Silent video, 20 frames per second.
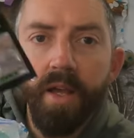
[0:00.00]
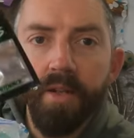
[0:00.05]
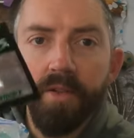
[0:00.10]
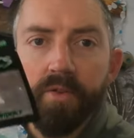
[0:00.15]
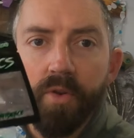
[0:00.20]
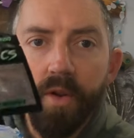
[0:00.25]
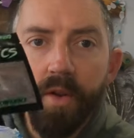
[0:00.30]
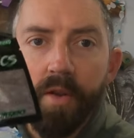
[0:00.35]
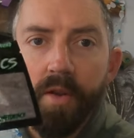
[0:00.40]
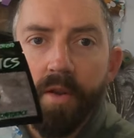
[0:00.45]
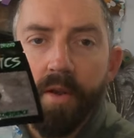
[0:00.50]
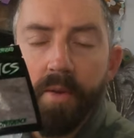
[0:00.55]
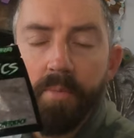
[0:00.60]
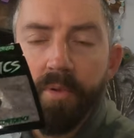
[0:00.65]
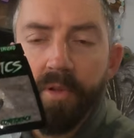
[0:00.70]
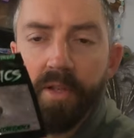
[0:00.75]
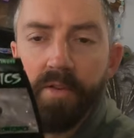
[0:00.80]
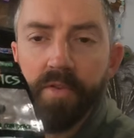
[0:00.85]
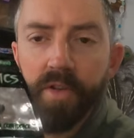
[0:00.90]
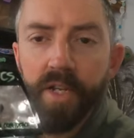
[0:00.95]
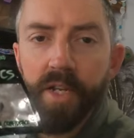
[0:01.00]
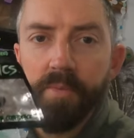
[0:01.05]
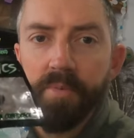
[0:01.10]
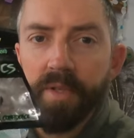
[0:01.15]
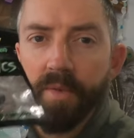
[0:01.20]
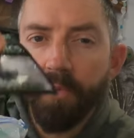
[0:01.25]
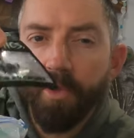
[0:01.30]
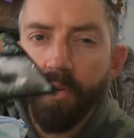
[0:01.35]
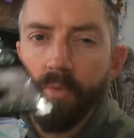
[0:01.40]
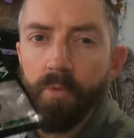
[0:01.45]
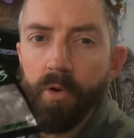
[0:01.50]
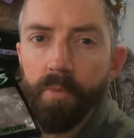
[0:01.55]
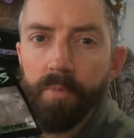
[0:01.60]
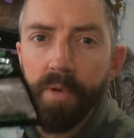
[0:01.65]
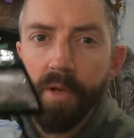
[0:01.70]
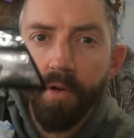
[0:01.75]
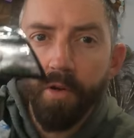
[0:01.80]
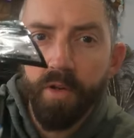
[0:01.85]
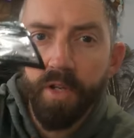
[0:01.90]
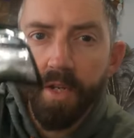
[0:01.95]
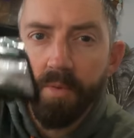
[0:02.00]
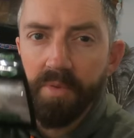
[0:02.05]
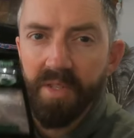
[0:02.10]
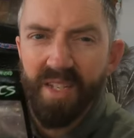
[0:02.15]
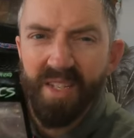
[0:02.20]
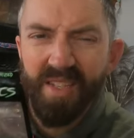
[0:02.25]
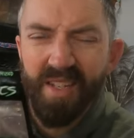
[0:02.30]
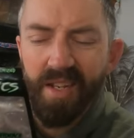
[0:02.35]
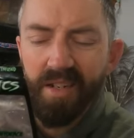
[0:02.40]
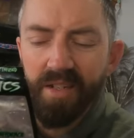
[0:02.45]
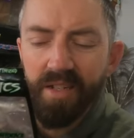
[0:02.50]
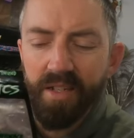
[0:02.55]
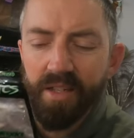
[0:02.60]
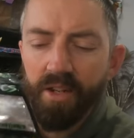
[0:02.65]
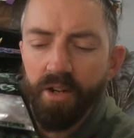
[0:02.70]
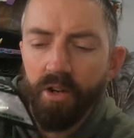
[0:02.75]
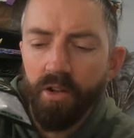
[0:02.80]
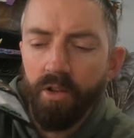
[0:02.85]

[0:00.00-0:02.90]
And so I, I, believe it keeps them a little more pure, keeps the scent in there a